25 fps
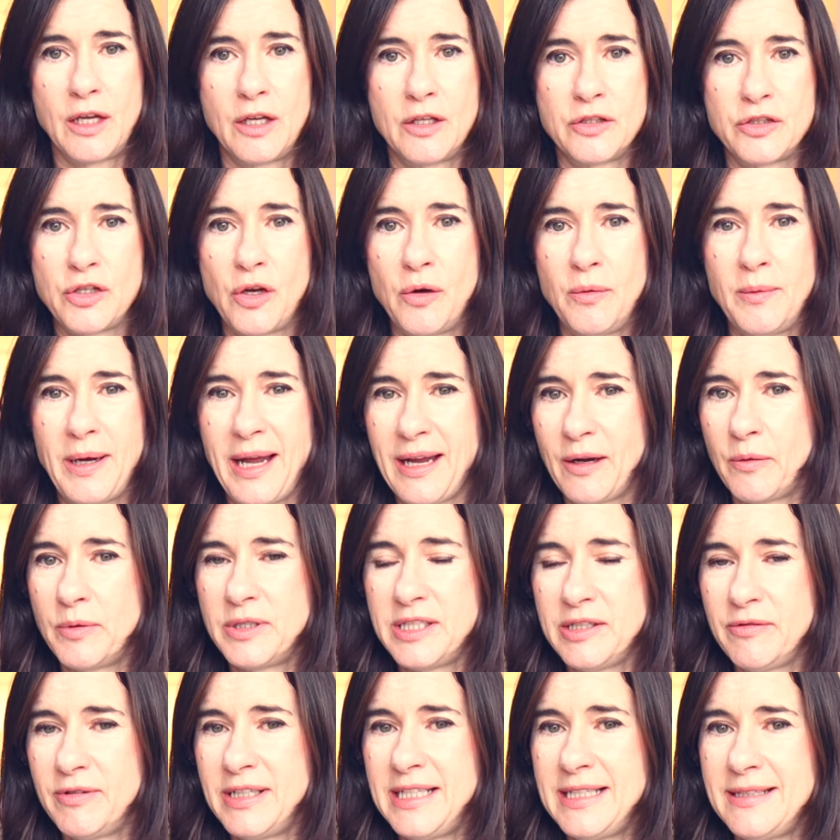So
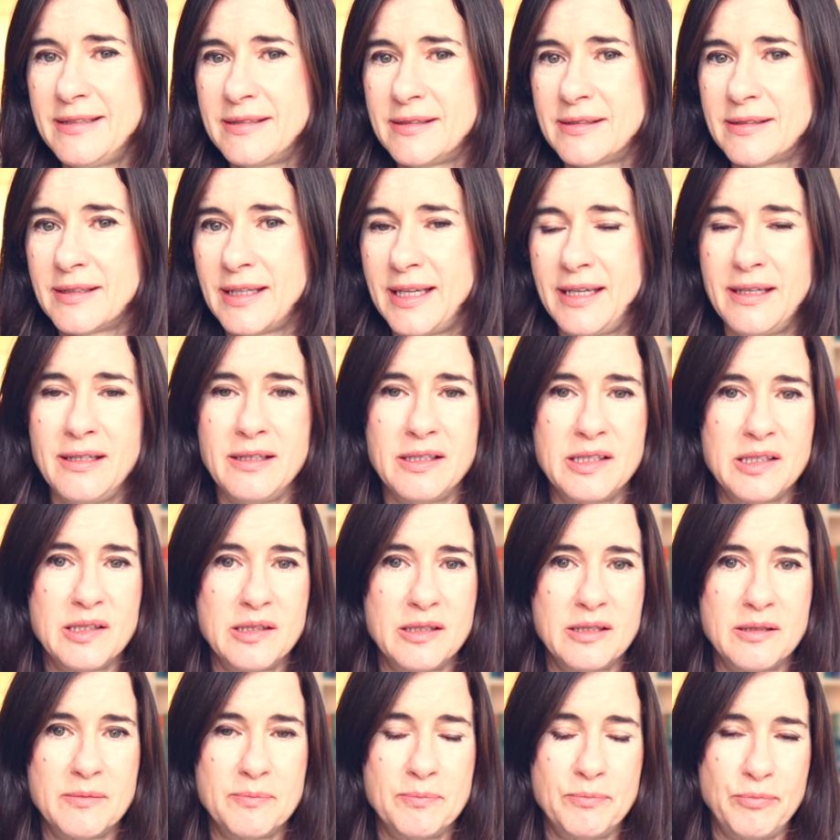equity release
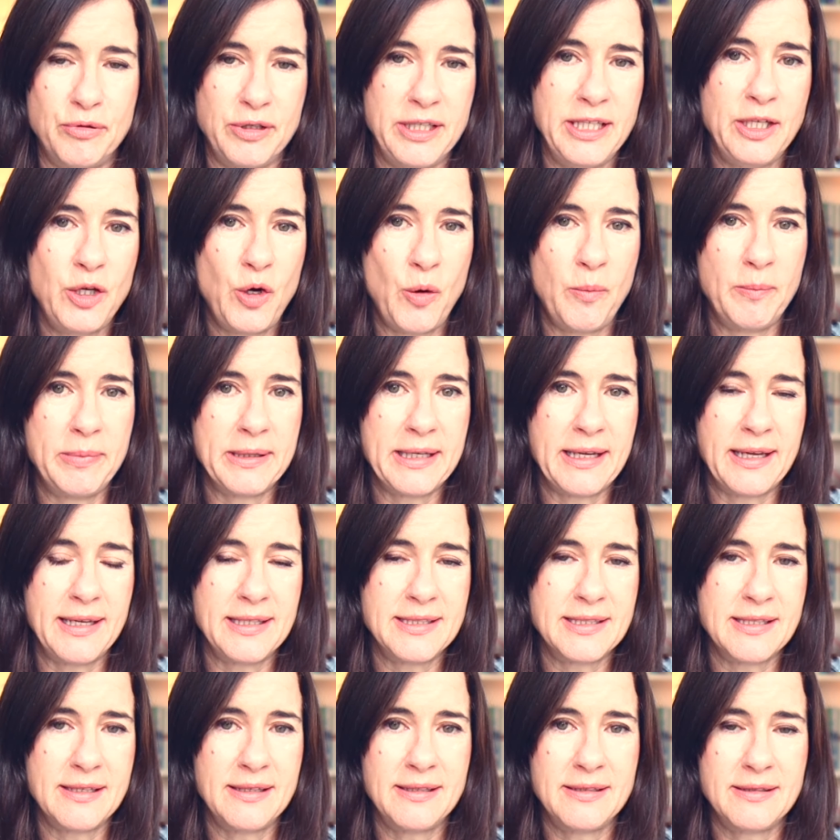is pretty
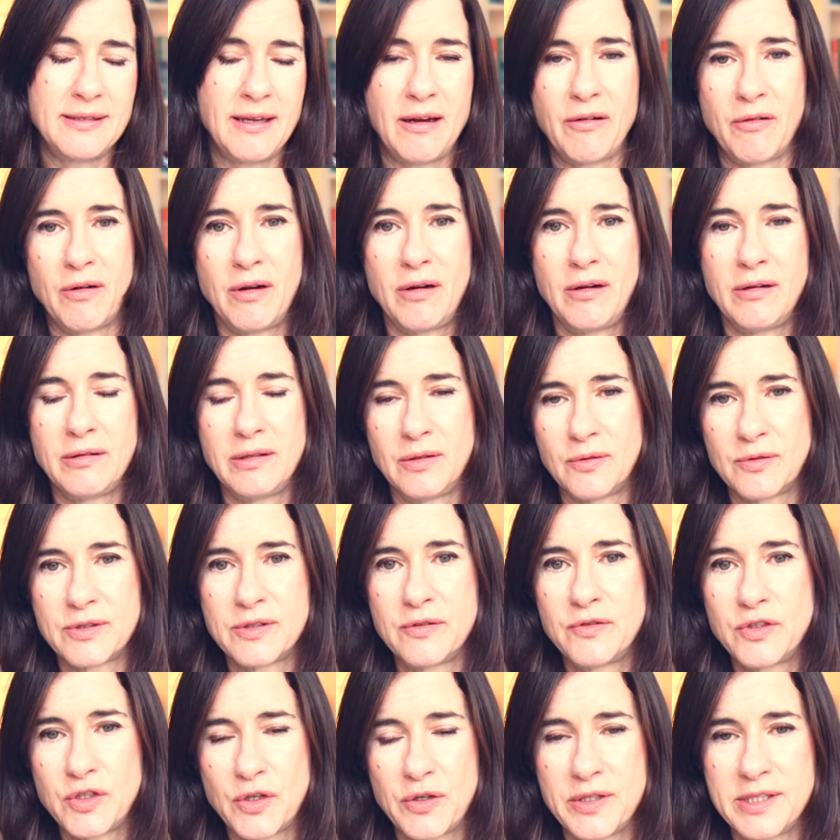complicated. There are lots
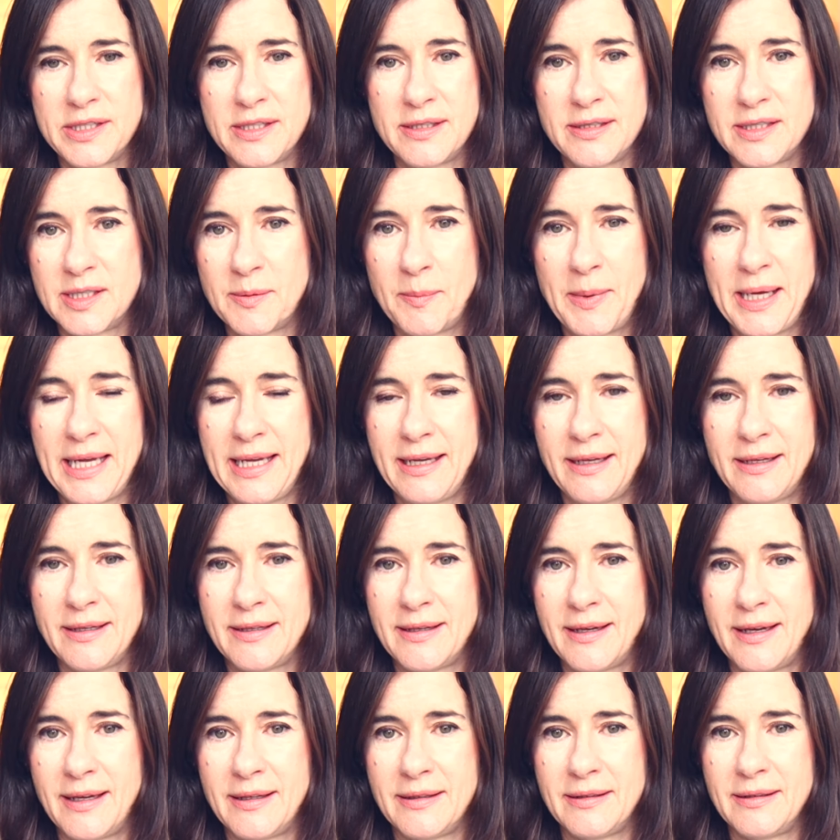of choices to
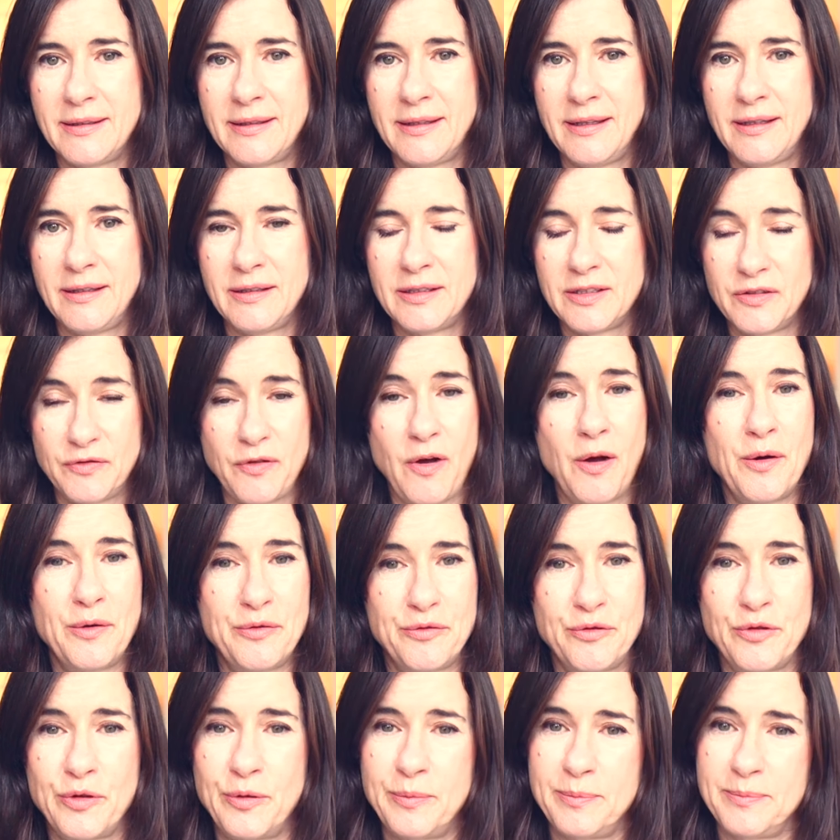make and it's far
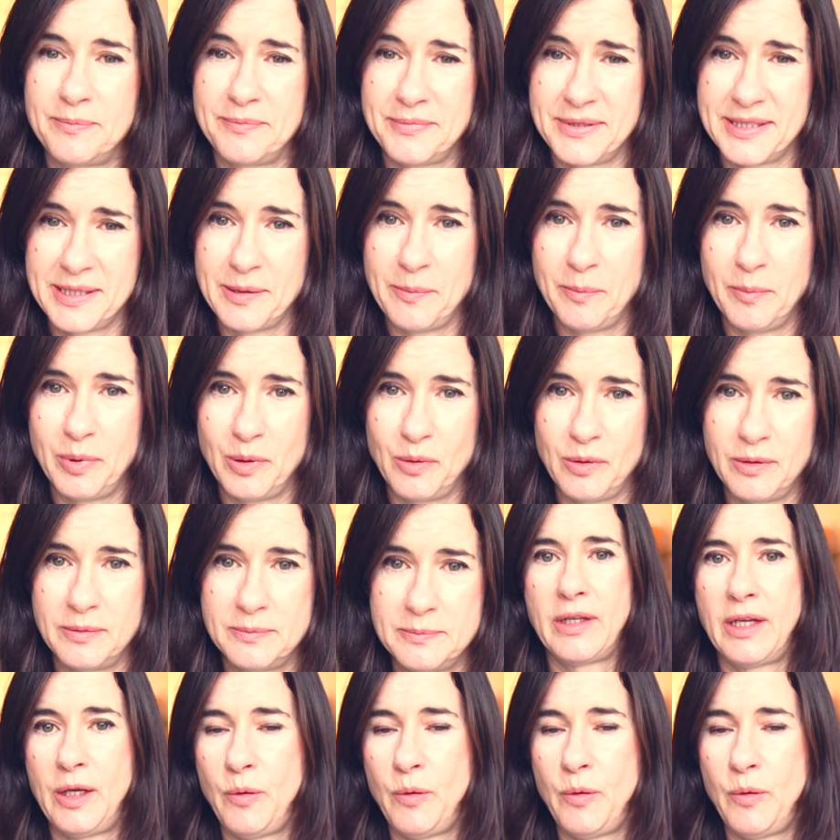from simple.